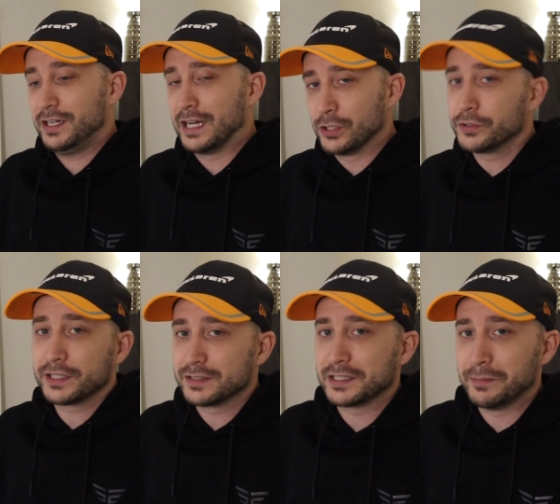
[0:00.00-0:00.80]
I don't
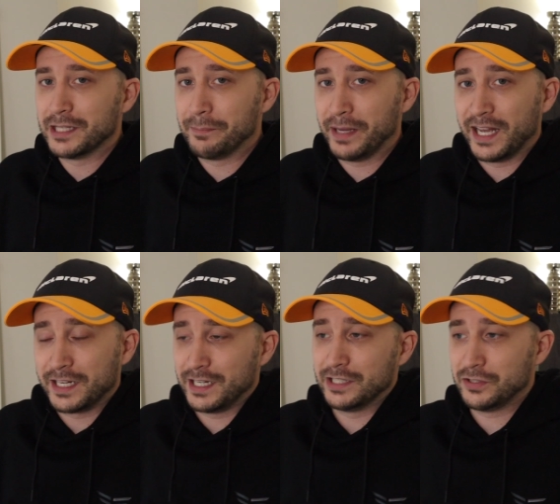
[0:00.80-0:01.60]
think it's going to be that
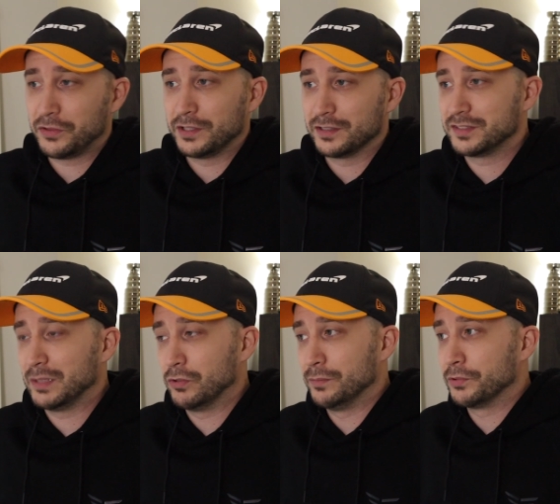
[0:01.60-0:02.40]
bad. I do think this
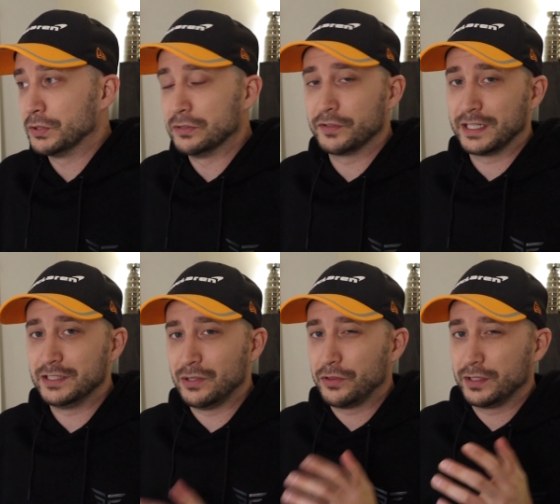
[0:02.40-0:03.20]
team will improve, and I
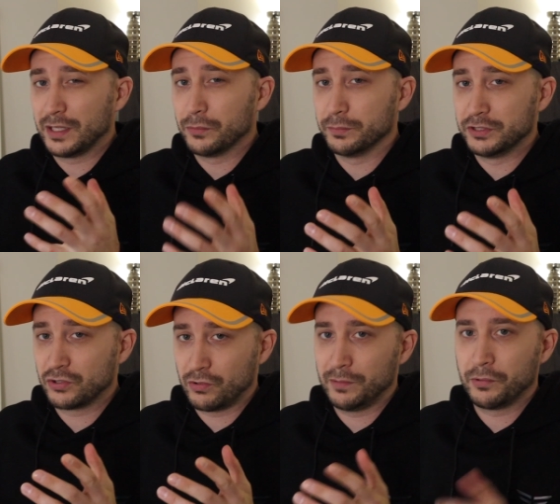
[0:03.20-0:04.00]
do think they will be
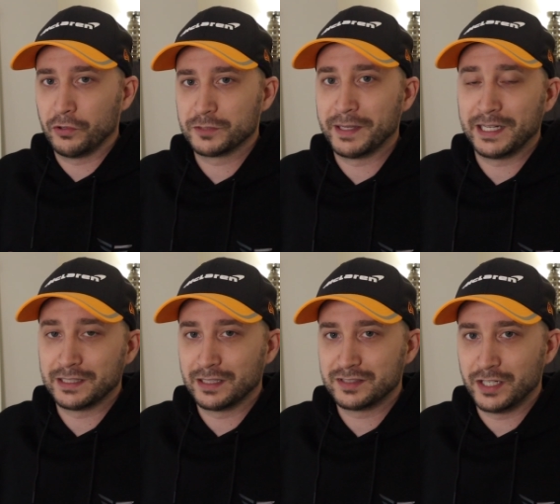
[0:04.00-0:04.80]
scoring points by the end
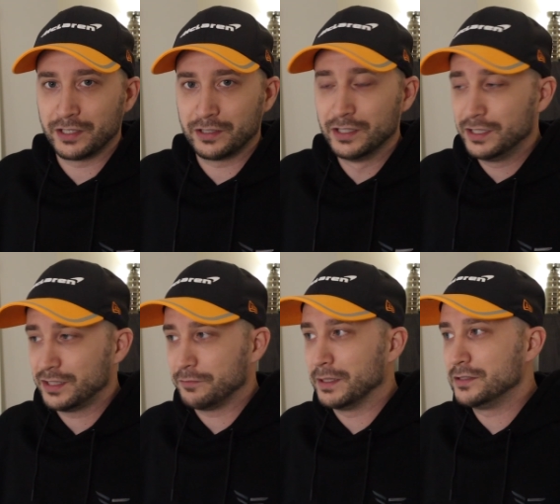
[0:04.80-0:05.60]
of this year.
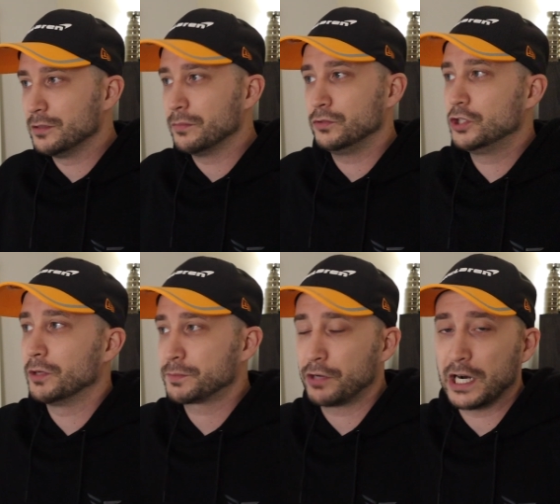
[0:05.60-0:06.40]
They've made too too
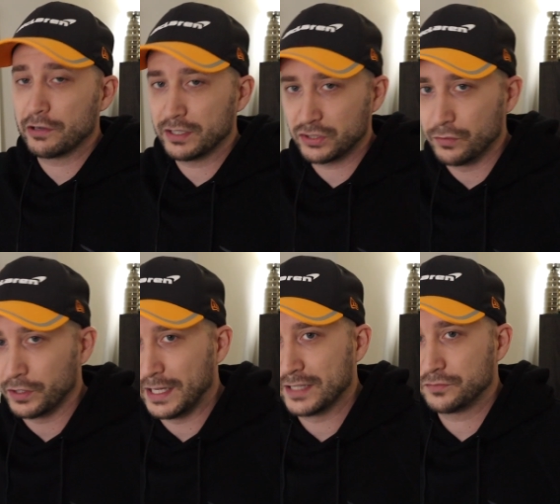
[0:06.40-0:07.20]
much progress over
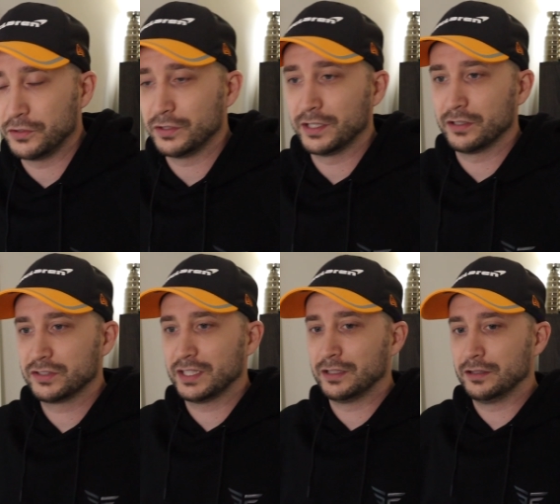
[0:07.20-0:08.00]
the last few
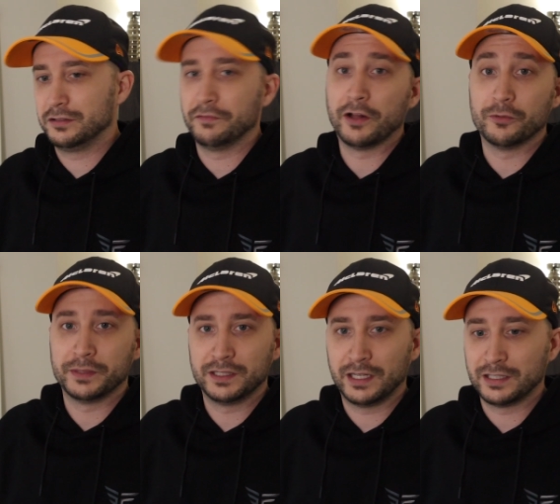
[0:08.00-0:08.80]
years in
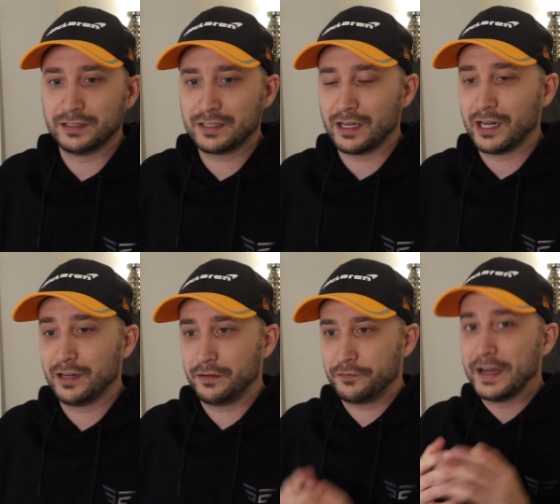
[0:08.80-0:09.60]
development and
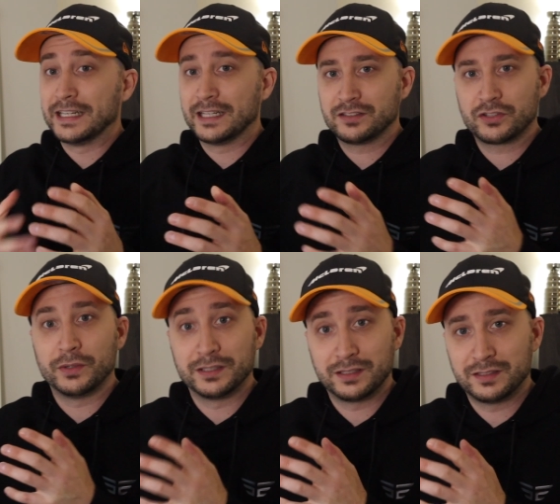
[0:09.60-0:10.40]
uh, finances
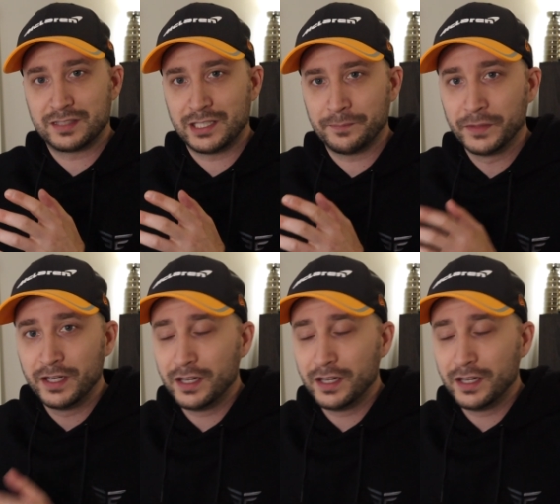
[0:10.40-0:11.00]
going into this team.